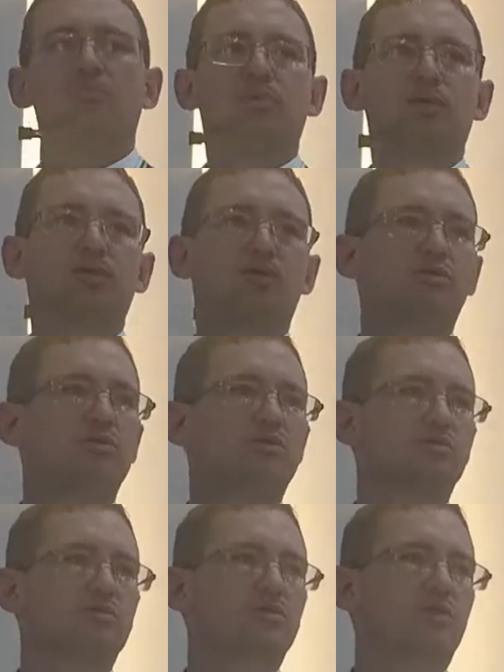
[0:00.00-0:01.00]

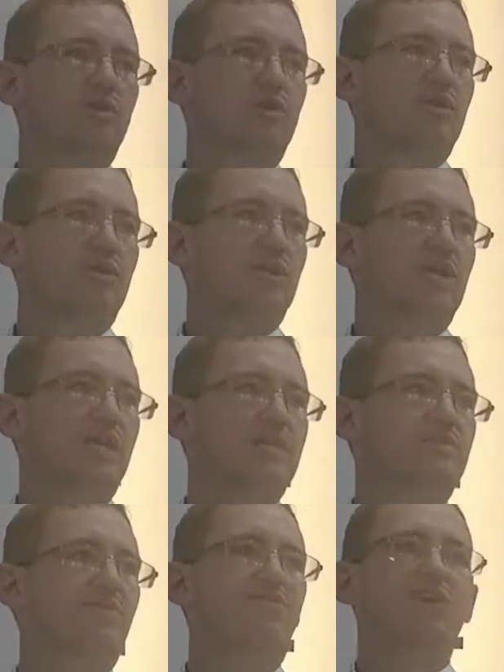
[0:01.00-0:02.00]
because
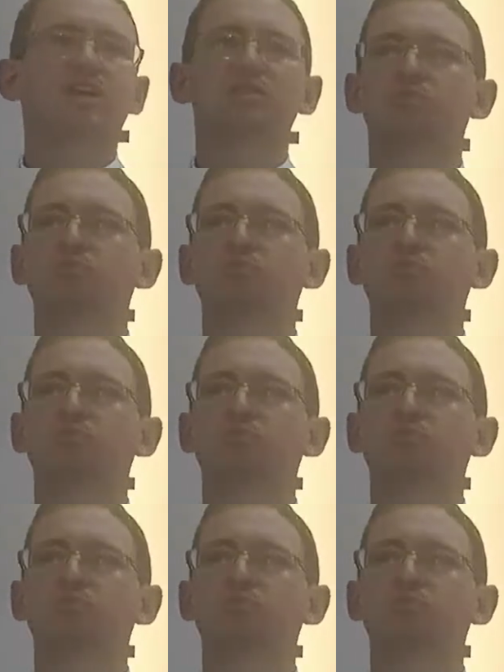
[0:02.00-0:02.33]
it defines